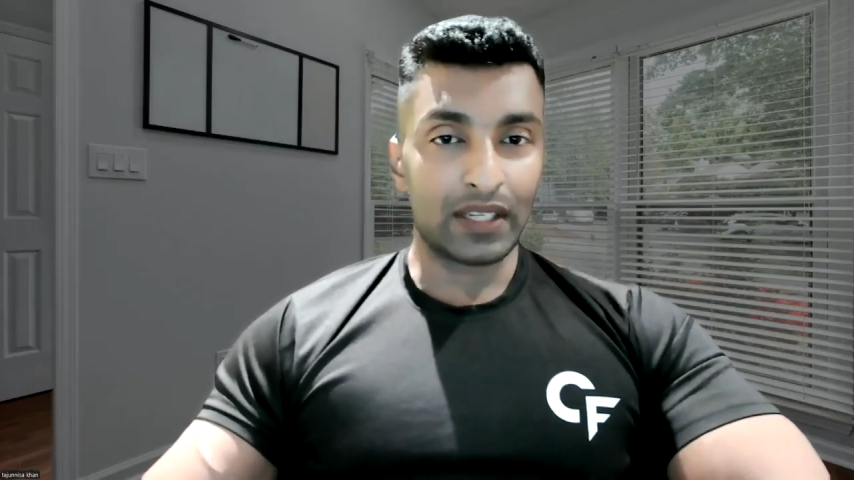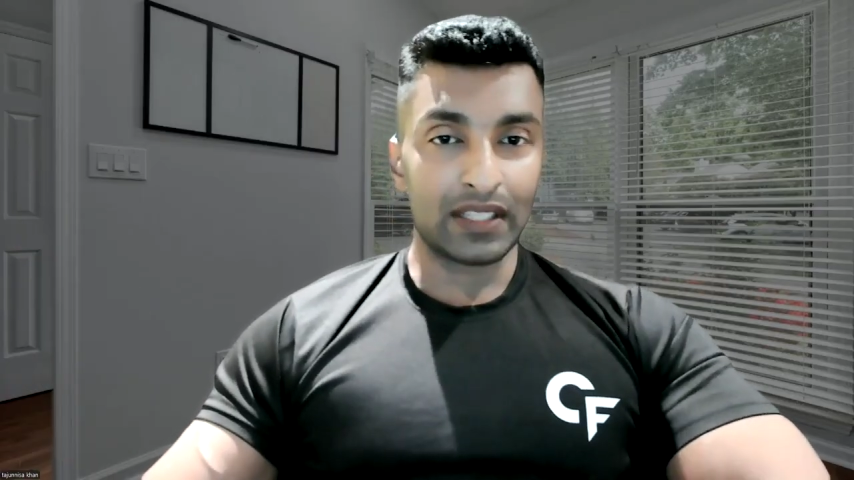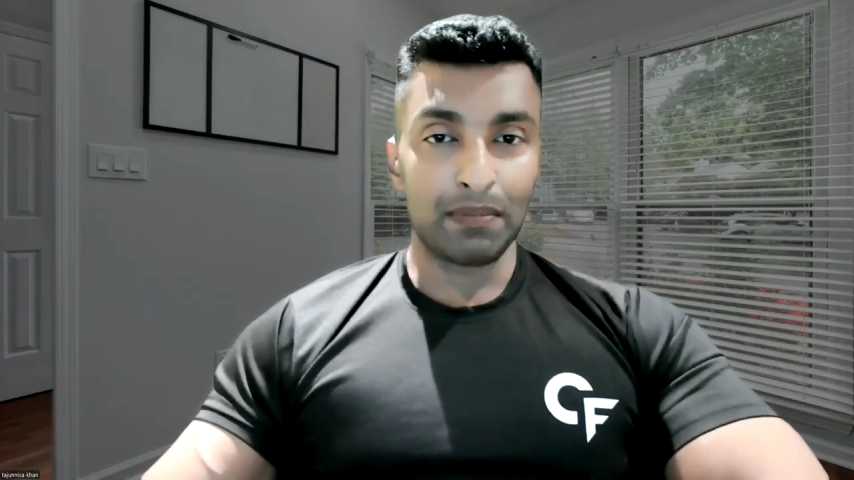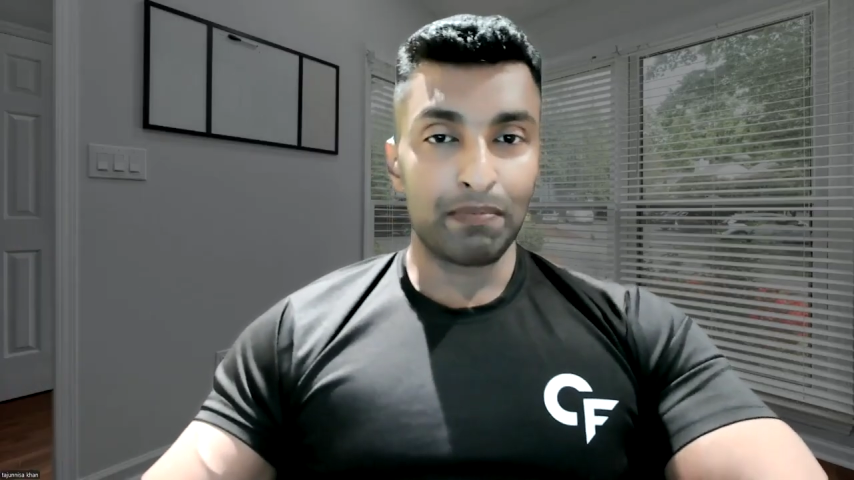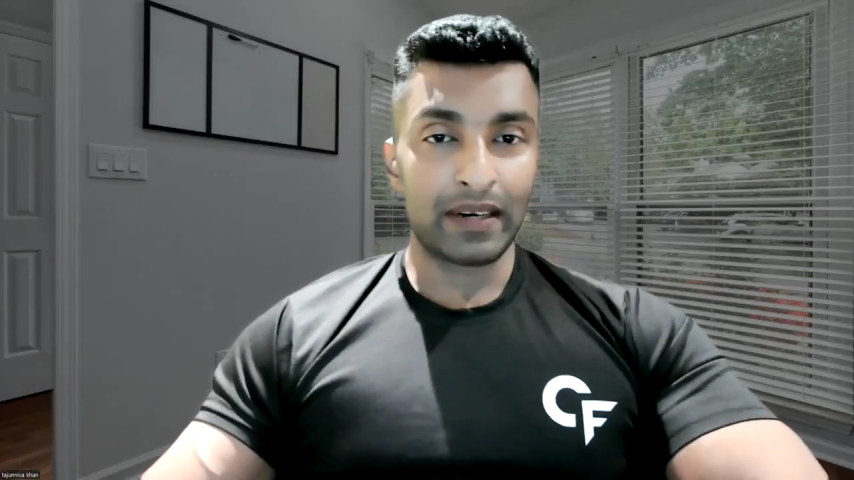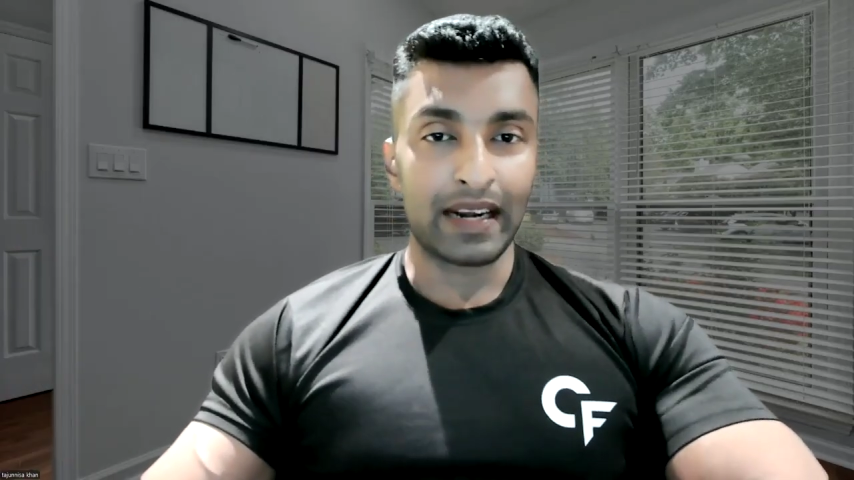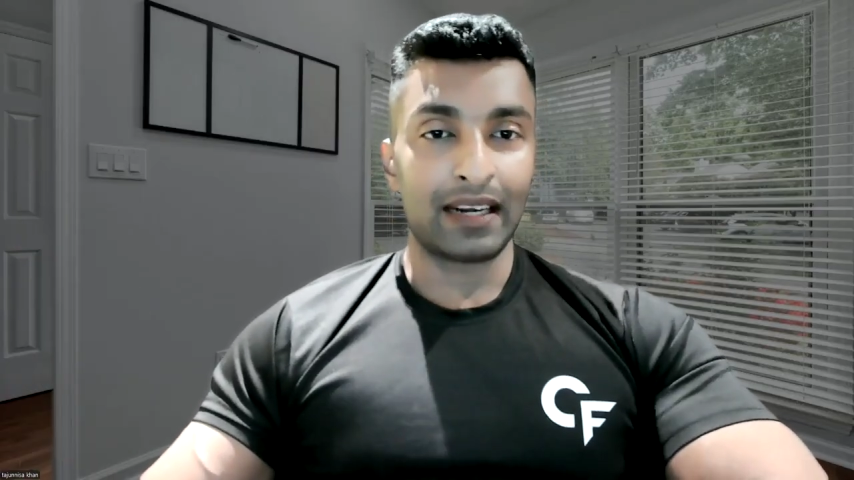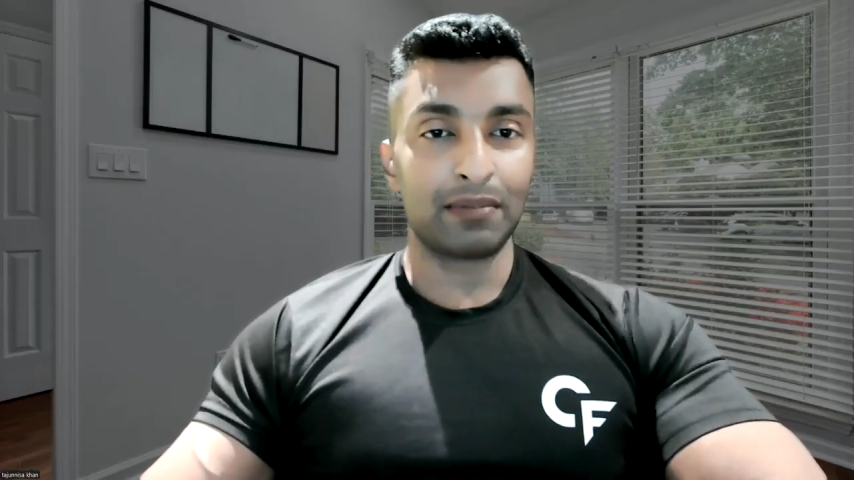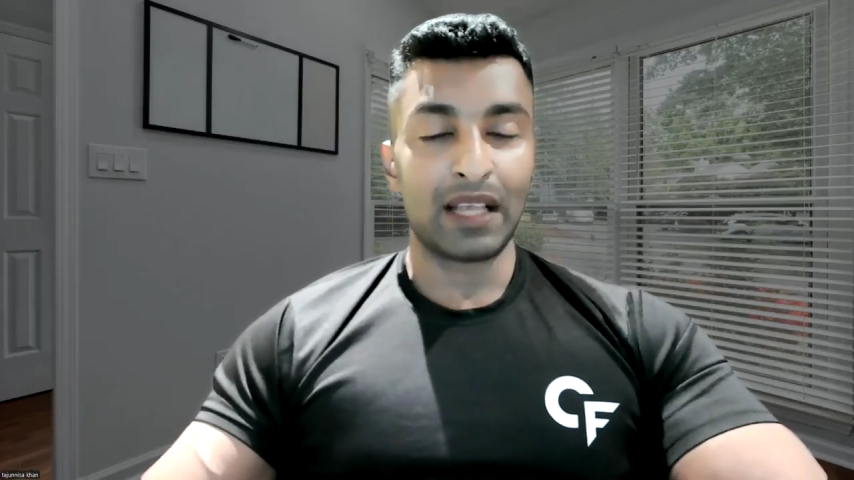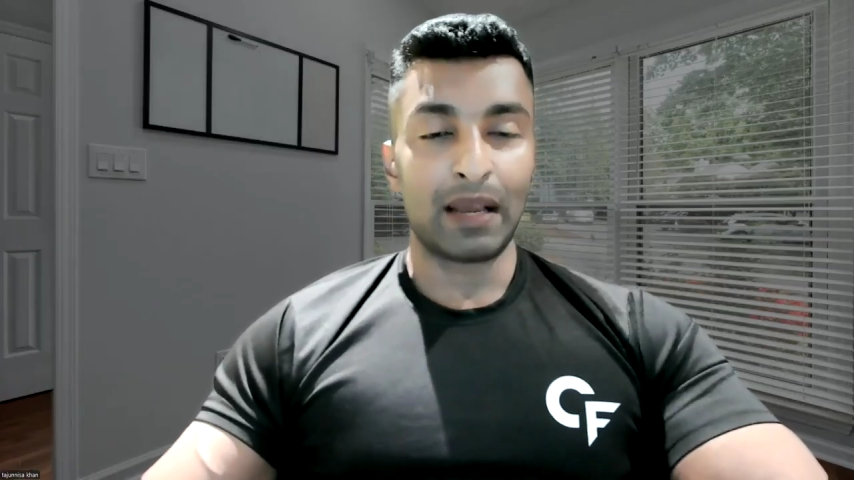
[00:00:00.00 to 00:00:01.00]
is simple
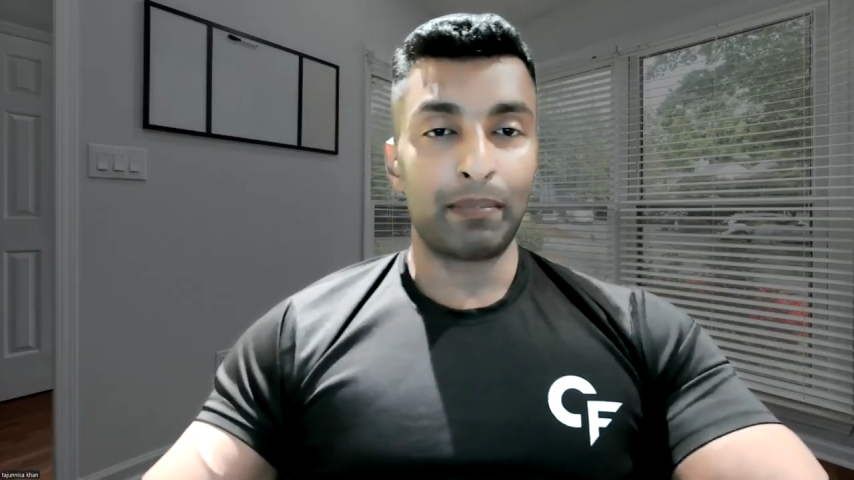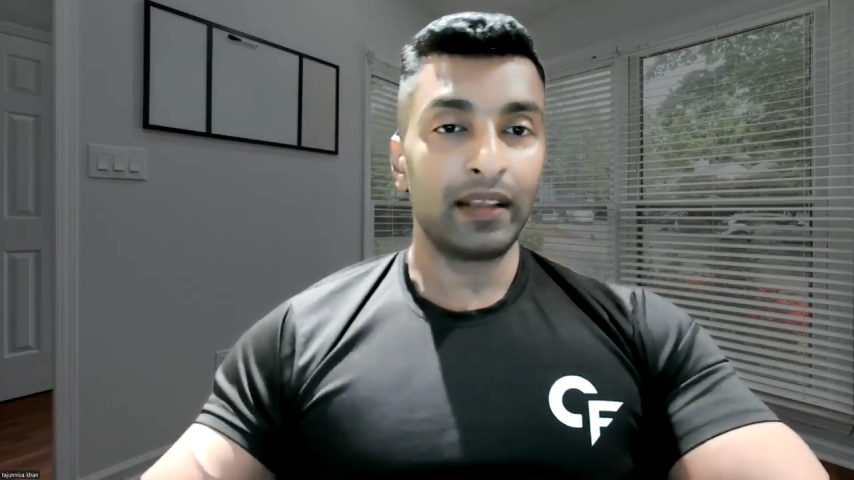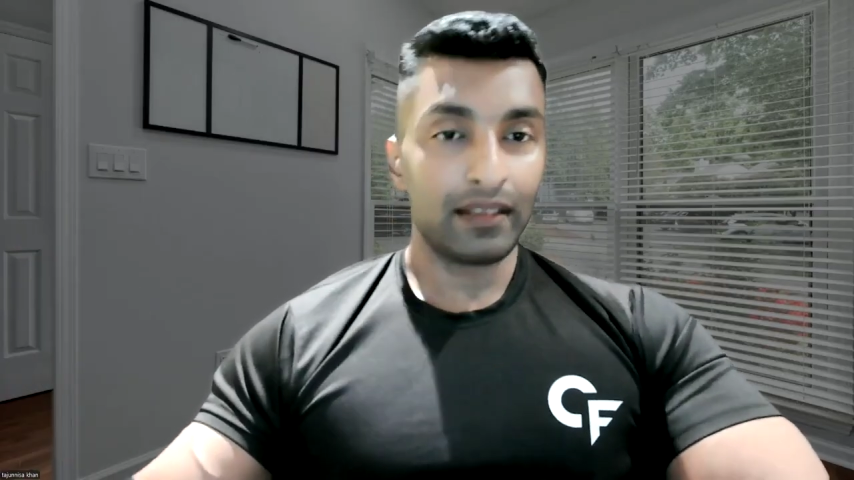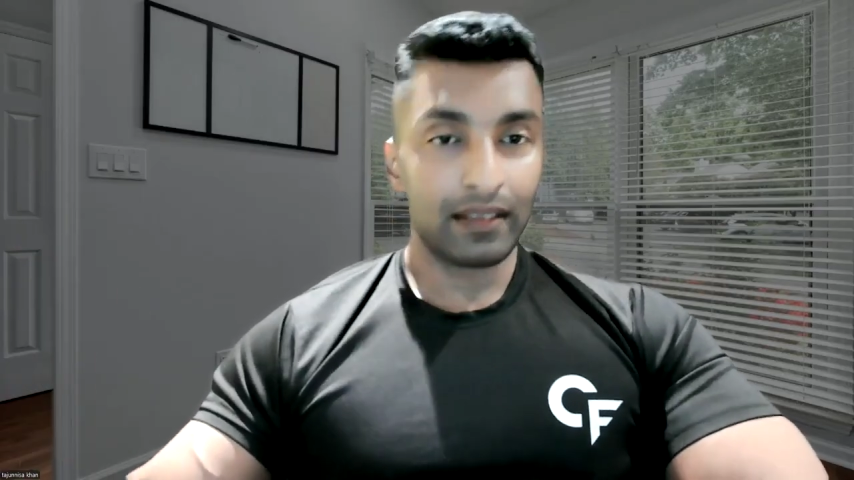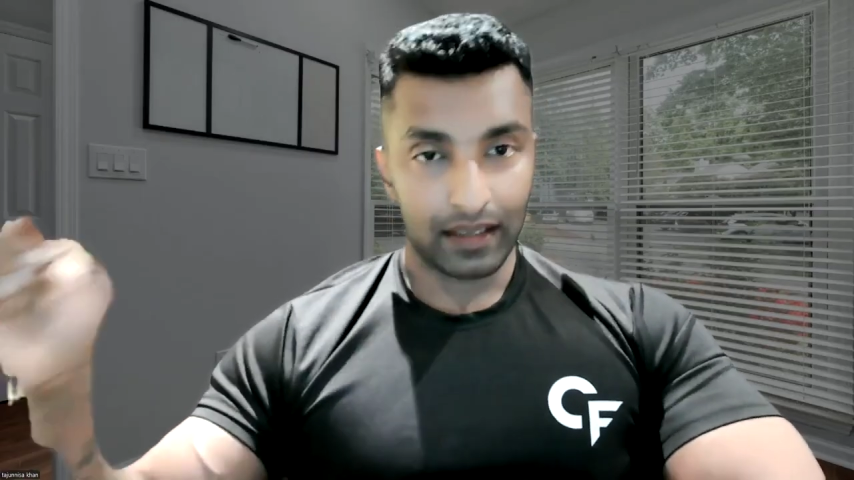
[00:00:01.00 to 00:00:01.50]
random sampling.